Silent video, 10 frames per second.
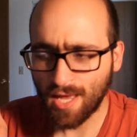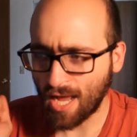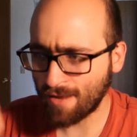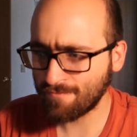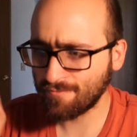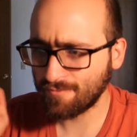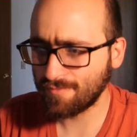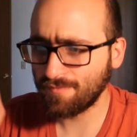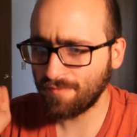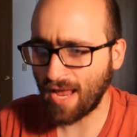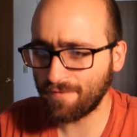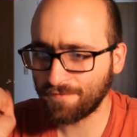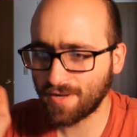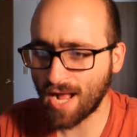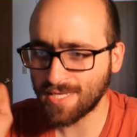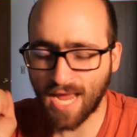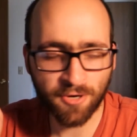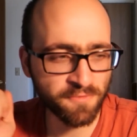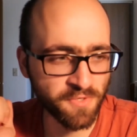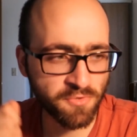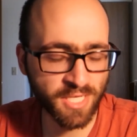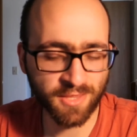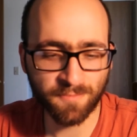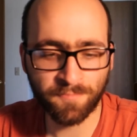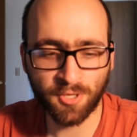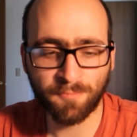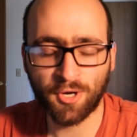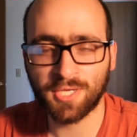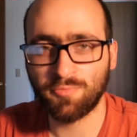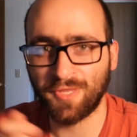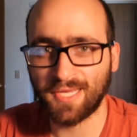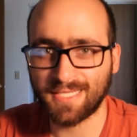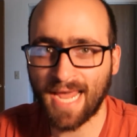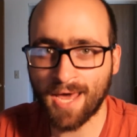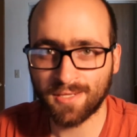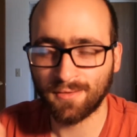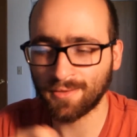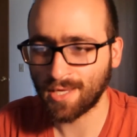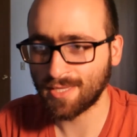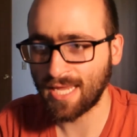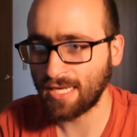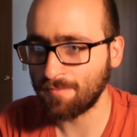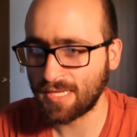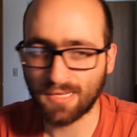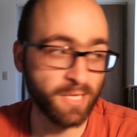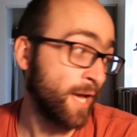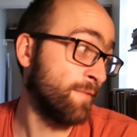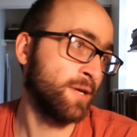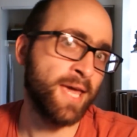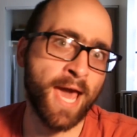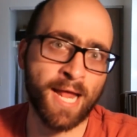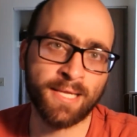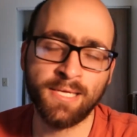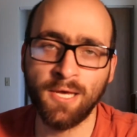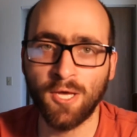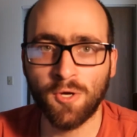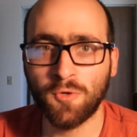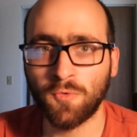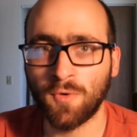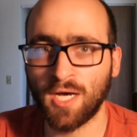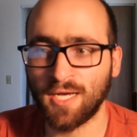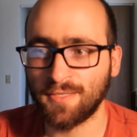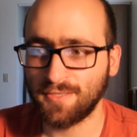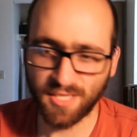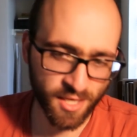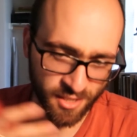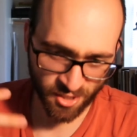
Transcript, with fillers: I'm have gotten out of using the bookmarks with tassels on the end because I have a cat who uh,